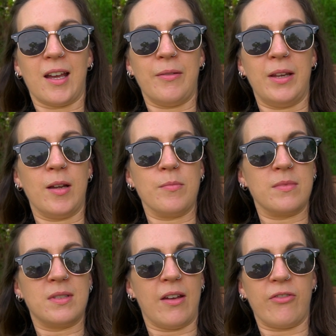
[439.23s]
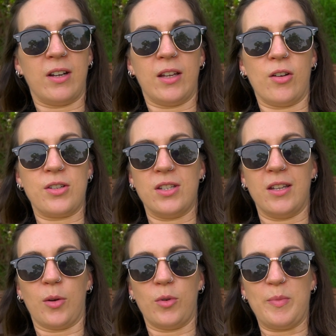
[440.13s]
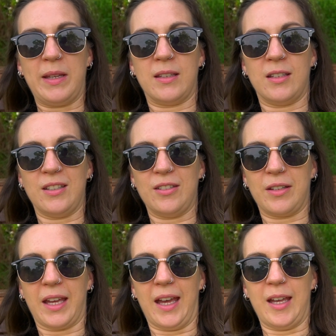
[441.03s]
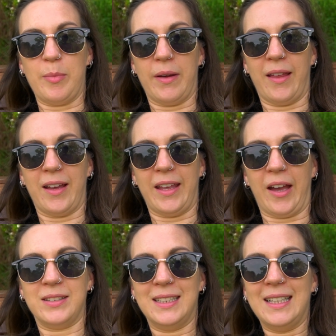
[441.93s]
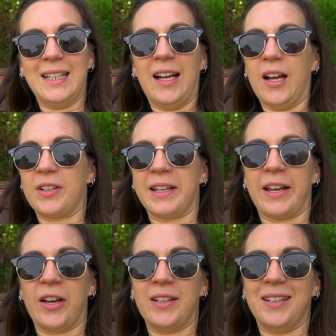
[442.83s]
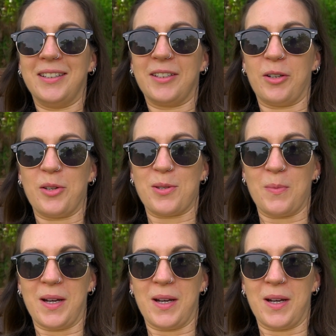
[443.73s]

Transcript: I mean, I'm definitely hotter than I would be in the UK, but yeah, I've got to get on, got to do some